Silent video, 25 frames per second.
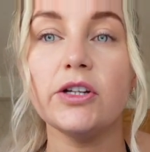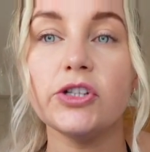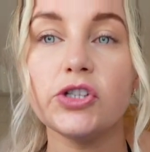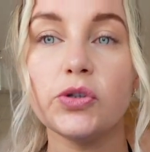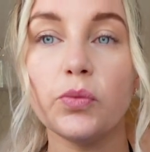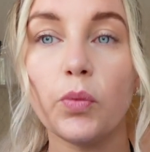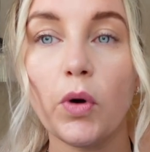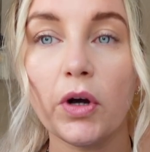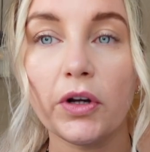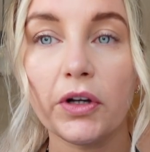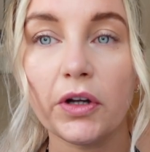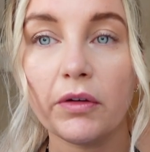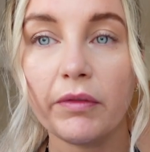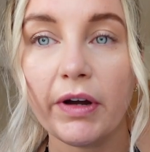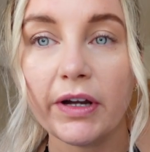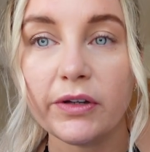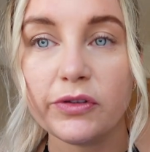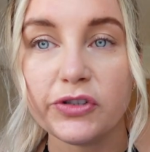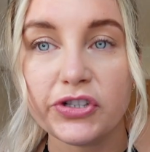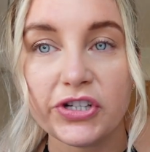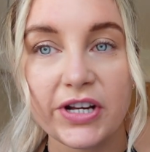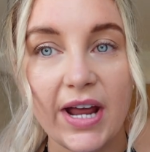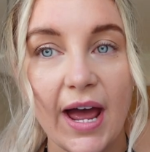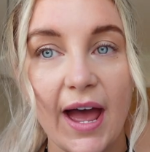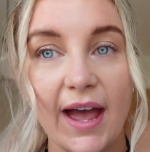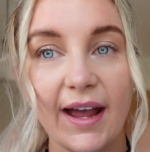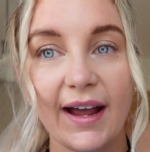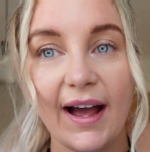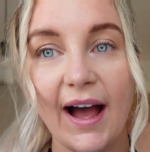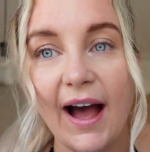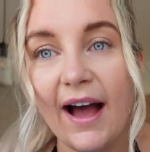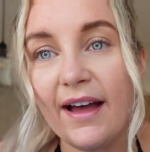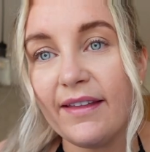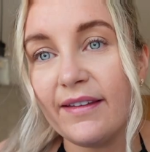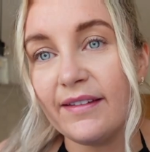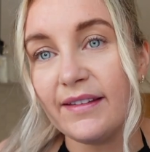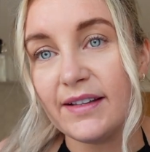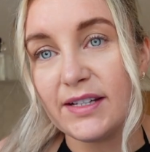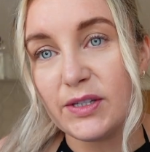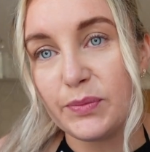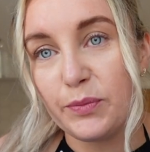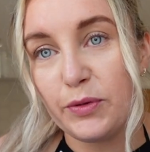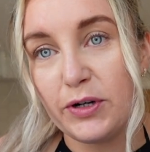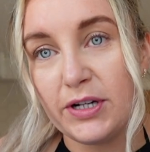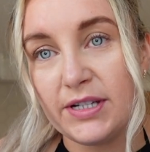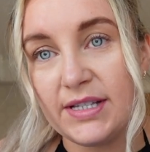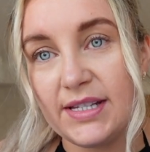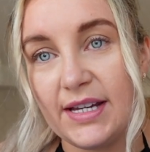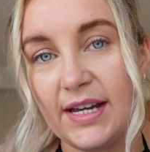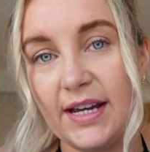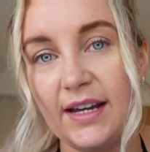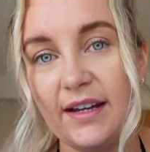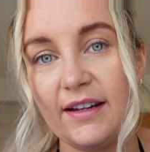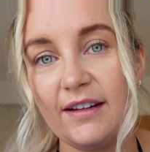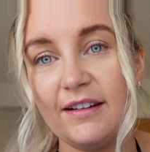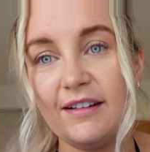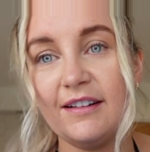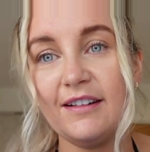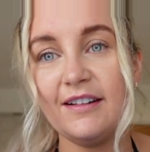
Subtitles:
as you want around your neck. I think that's pretty.